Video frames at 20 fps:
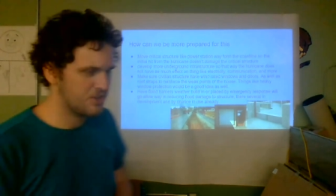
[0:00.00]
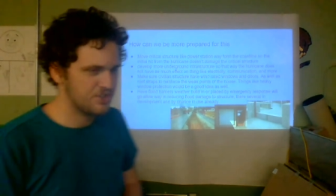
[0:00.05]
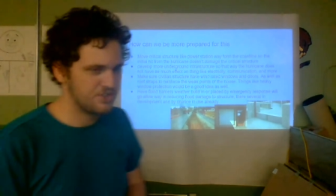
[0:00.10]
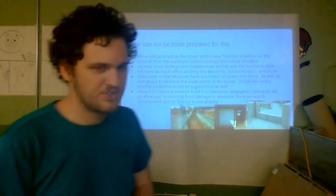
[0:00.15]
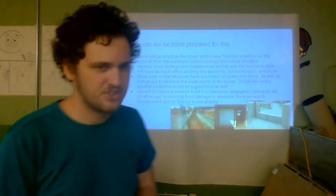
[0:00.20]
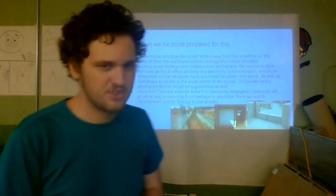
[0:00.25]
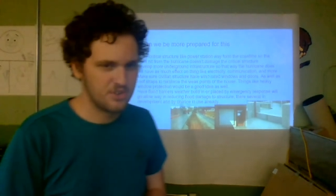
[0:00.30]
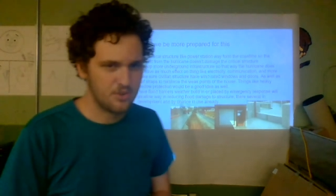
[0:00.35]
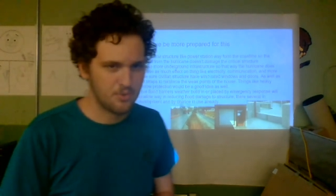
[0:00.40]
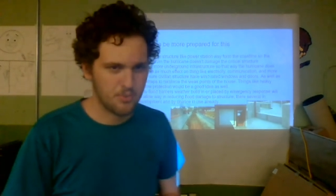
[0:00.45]

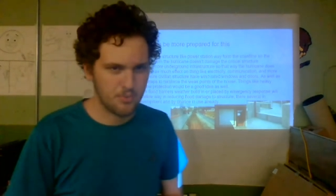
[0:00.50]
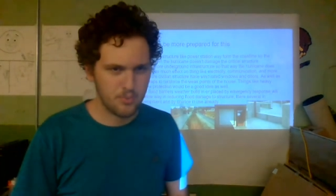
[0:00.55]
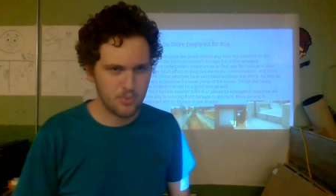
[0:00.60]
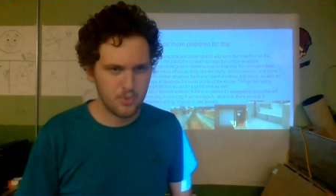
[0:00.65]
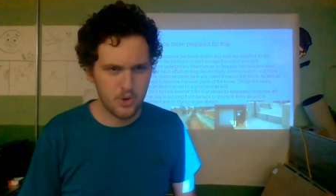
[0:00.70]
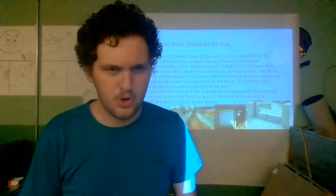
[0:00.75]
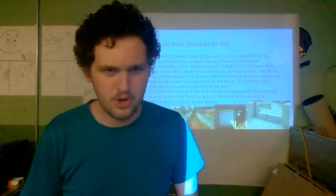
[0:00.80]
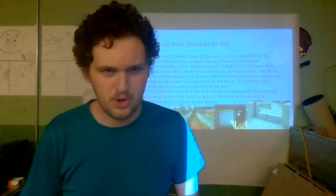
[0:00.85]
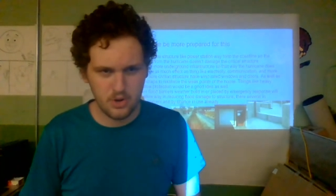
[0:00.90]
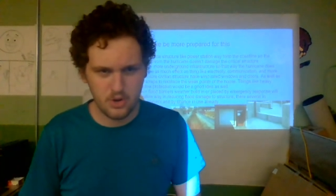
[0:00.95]
as
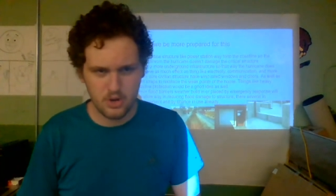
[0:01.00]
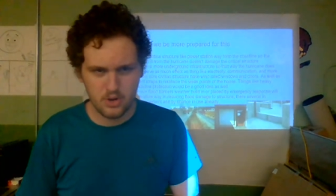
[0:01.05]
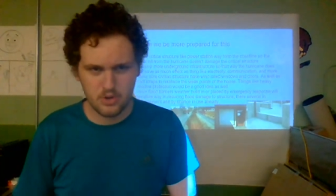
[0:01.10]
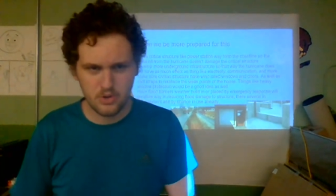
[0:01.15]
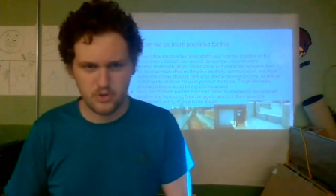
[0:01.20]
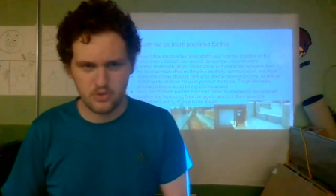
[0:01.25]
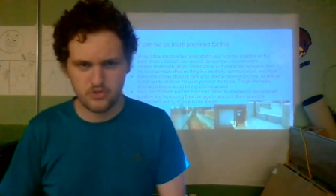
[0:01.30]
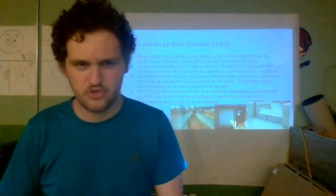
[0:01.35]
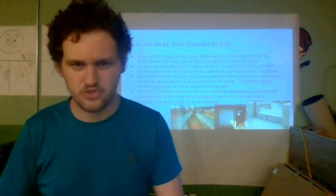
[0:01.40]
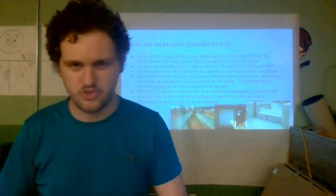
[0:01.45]

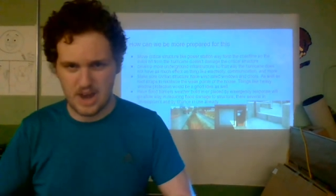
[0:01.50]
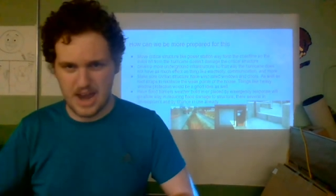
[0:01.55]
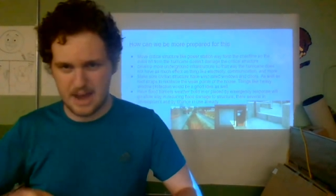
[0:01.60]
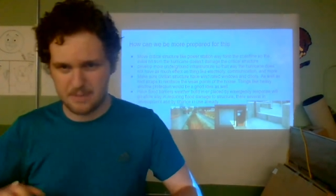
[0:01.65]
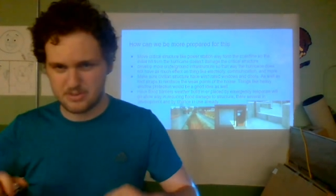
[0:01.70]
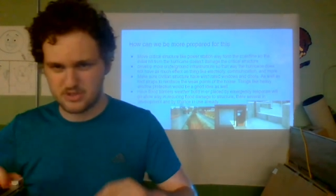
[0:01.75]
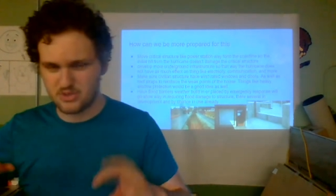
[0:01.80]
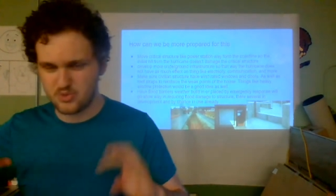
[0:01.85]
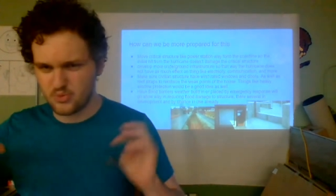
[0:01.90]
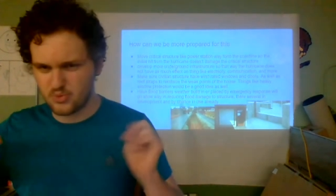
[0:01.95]
roof
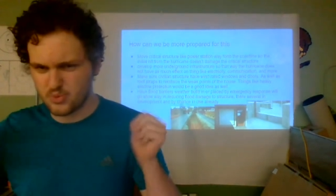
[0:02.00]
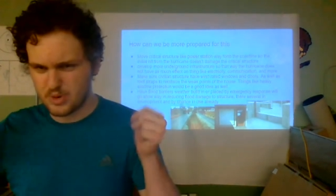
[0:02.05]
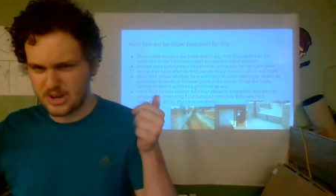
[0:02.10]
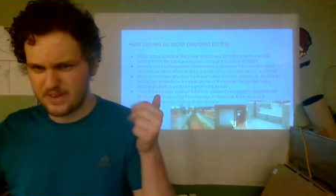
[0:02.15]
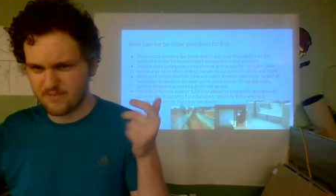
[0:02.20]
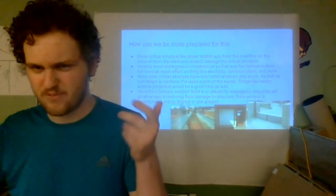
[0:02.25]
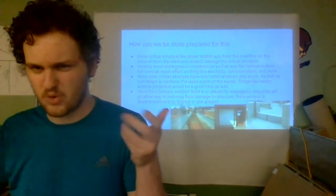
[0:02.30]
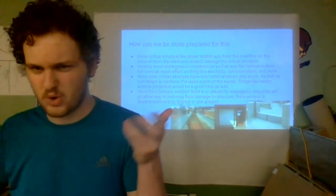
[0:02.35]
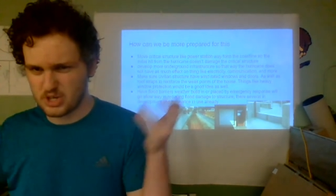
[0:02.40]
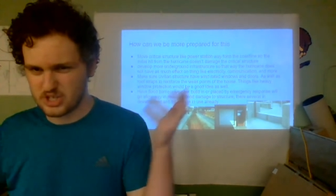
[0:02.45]
straps to
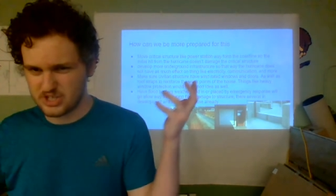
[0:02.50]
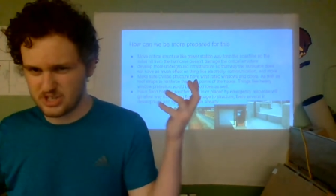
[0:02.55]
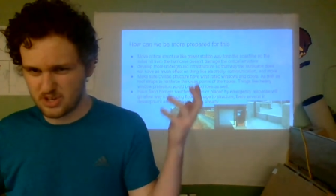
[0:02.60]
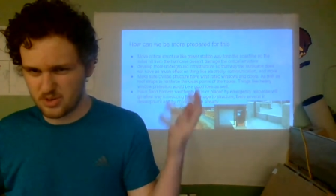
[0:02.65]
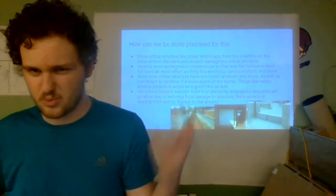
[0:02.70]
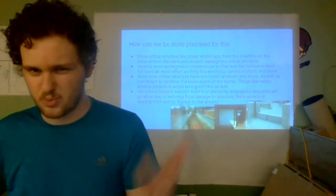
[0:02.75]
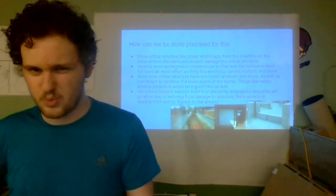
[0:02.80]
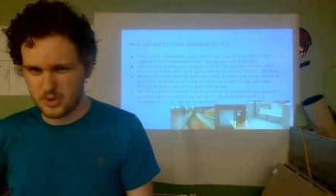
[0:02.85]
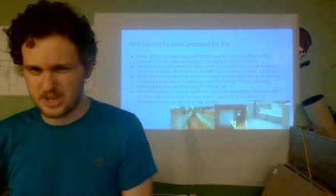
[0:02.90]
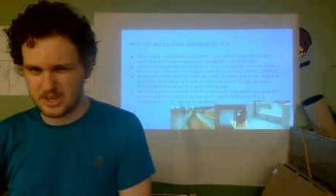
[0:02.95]
reinforce
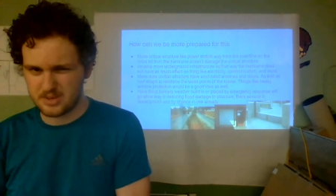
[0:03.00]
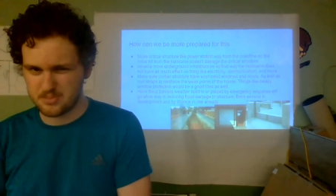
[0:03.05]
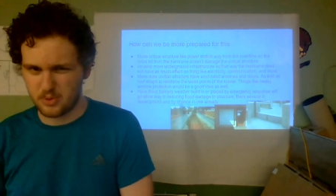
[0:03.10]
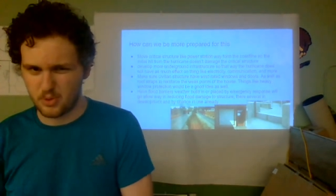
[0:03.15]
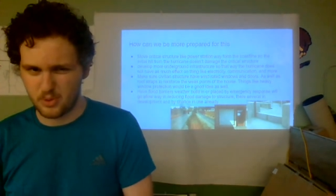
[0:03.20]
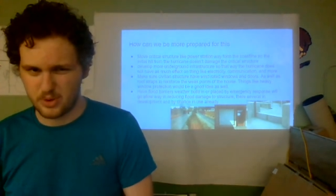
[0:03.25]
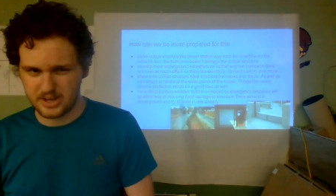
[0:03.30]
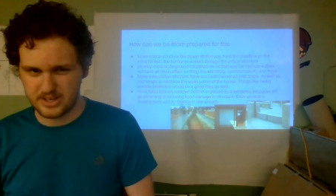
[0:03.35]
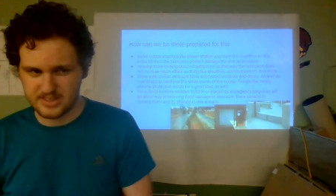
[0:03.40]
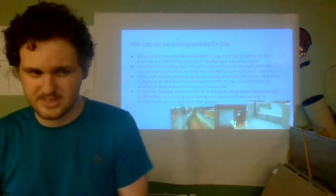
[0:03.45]
their weak
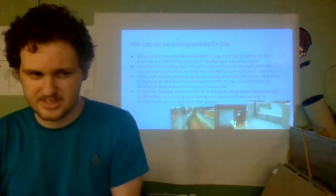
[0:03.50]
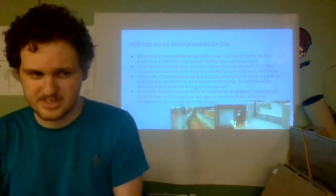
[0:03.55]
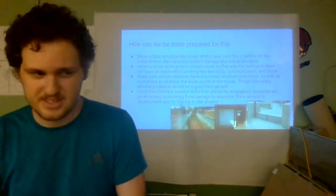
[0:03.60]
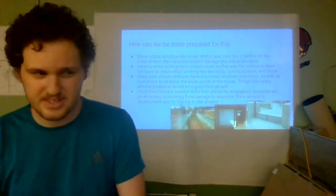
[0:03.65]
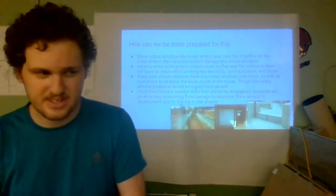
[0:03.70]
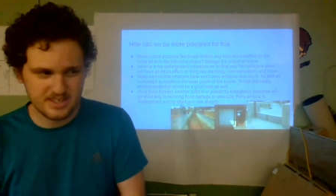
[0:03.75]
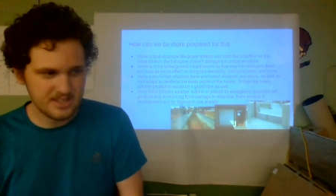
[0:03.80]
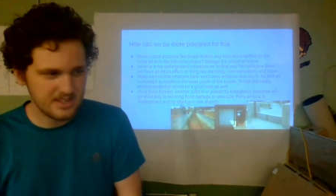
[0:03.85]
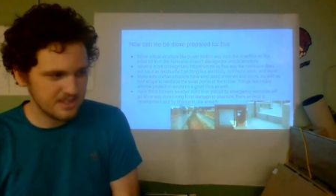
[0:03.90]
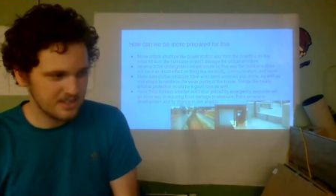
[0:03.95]

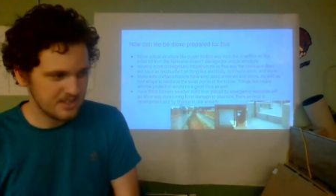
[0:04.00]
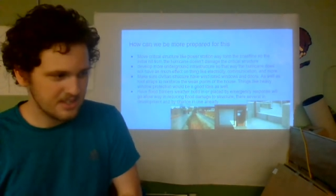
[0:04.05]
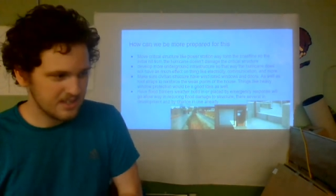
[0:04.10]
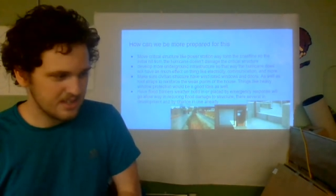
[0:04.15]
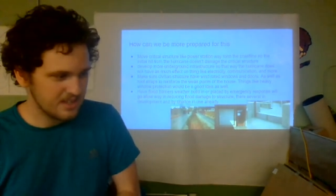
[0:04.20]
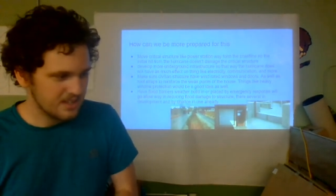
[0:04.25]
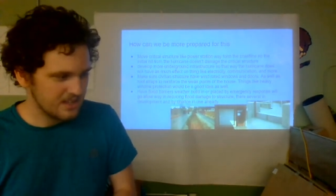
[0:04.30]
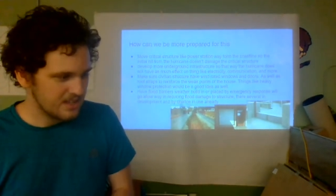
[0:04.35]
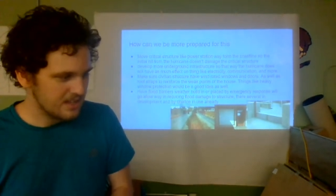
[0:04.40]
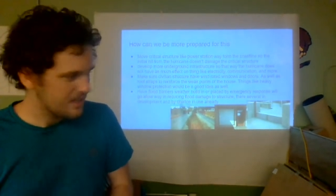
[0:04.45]
points
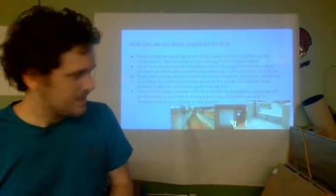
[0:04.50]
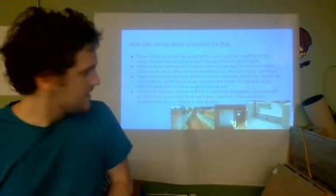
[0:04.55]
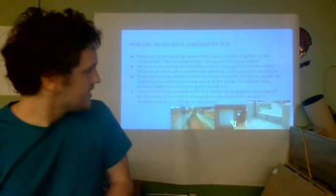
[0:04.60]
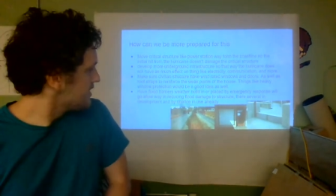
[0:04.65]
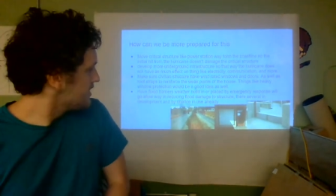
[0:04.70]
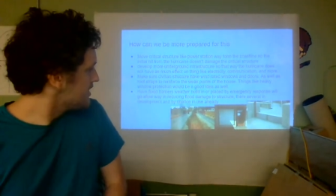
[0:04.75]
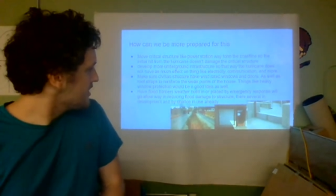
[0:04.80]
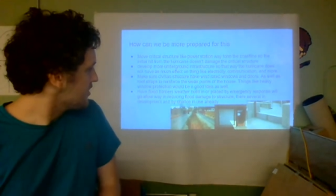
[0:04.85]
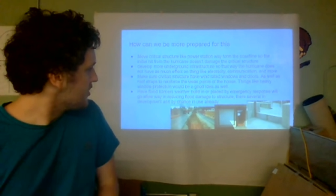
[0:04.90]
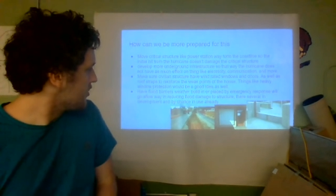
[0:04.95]

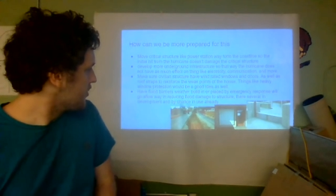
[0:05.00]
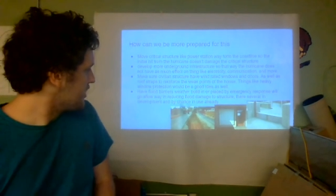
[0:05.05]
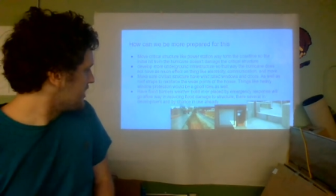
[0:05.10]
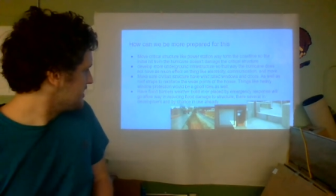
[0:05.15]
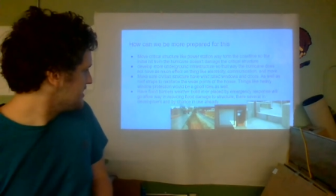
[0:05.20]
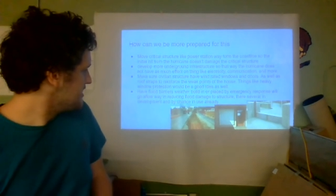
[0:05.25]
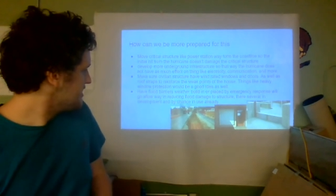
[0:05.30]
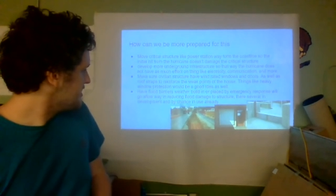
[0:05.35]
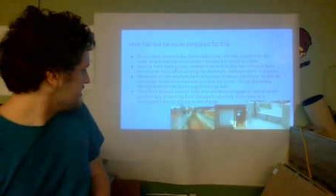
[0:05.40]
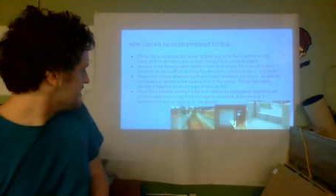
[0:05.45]

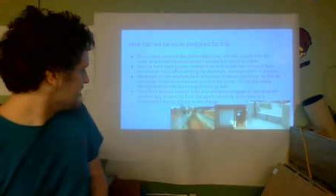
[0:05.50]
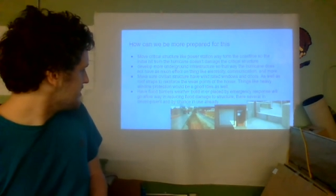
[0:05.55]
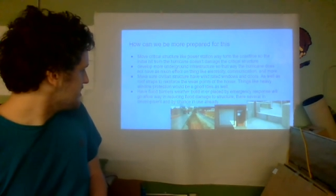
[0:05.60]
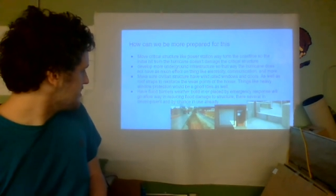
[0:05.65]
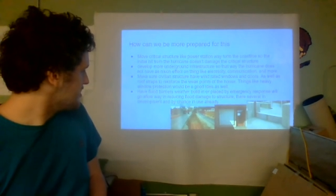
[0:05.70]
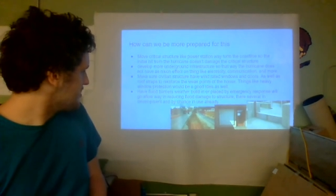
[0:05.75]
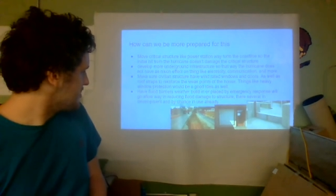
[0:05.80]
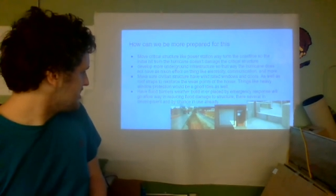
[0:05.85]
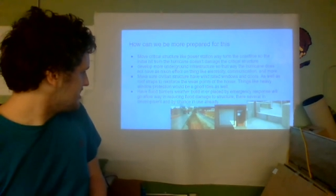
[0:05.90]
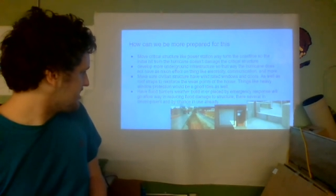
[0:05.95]
of
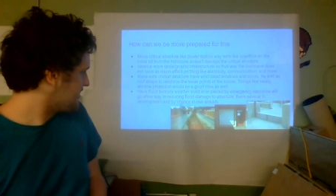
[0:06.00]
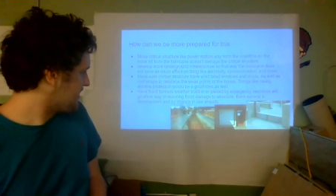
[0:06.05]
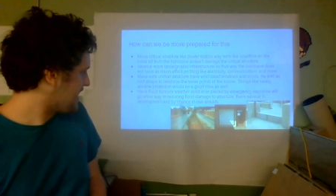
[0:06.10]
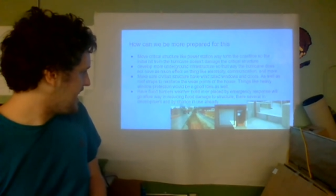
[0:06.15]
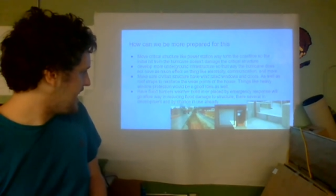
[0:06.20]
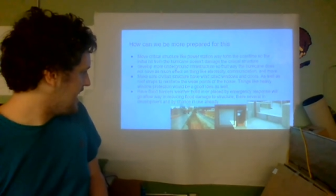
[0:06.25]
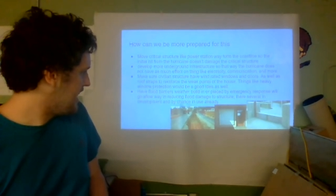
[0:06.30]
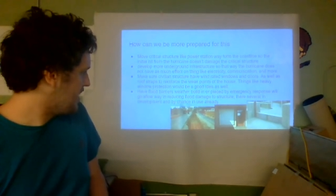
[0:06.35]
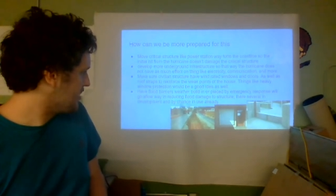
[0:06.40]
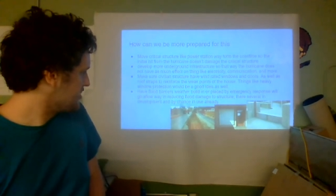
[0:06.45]
the
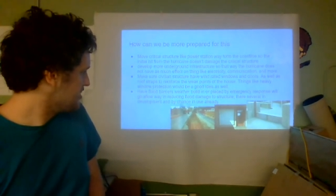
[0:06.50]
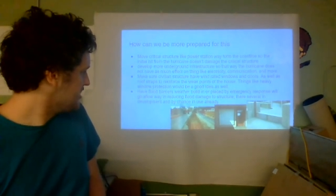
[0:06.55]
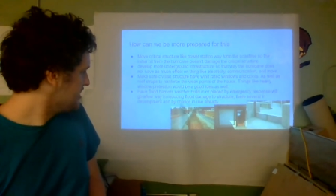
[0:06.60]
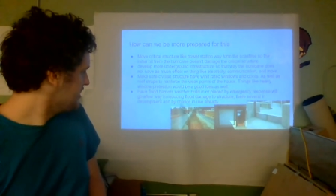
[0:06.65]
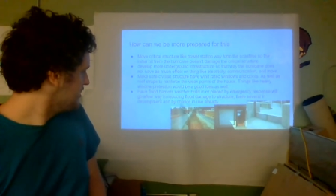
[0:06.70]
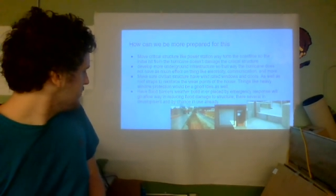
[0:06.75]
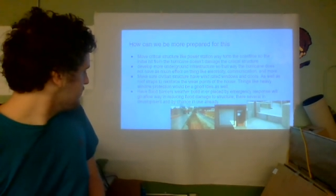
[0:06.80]
house.